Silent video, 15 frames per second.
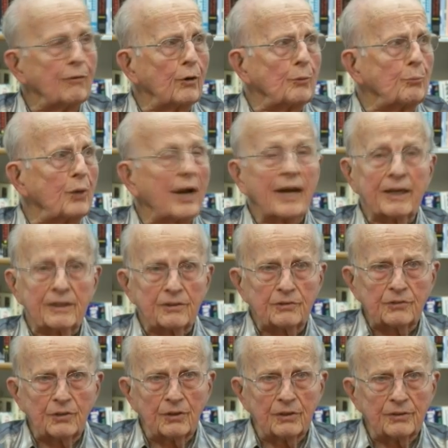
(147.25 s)
Fort Bragg,
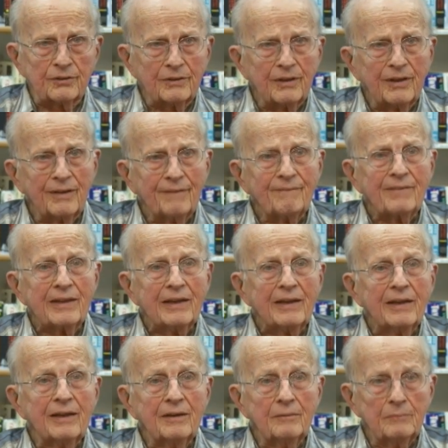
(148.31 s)
it's called.
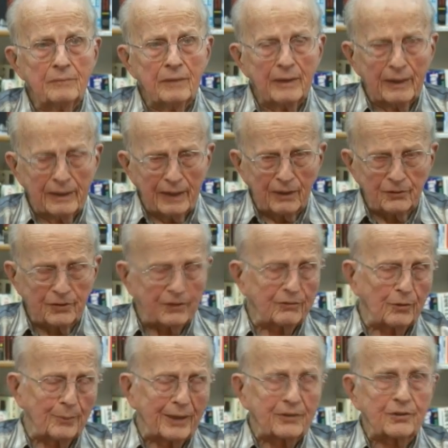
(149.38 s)
And I was
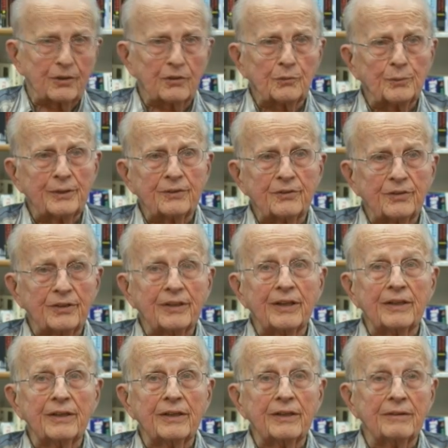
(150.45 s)
there for about 6 months,
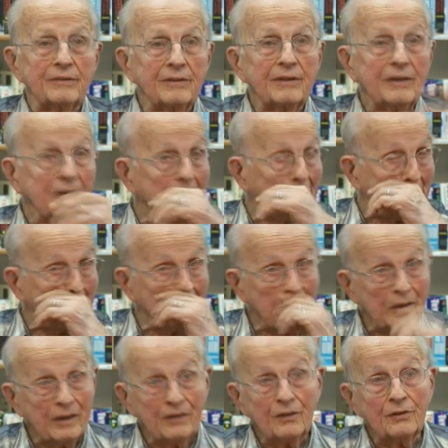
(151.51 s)
and then they
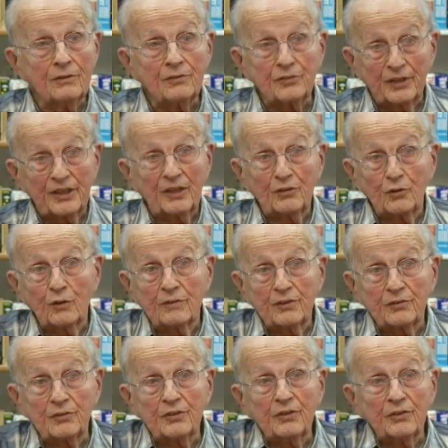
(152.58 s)
sent us
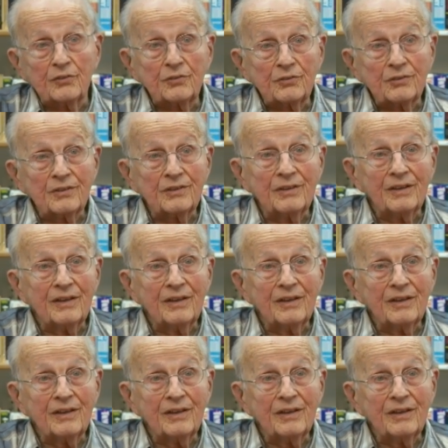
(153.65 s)
overseas.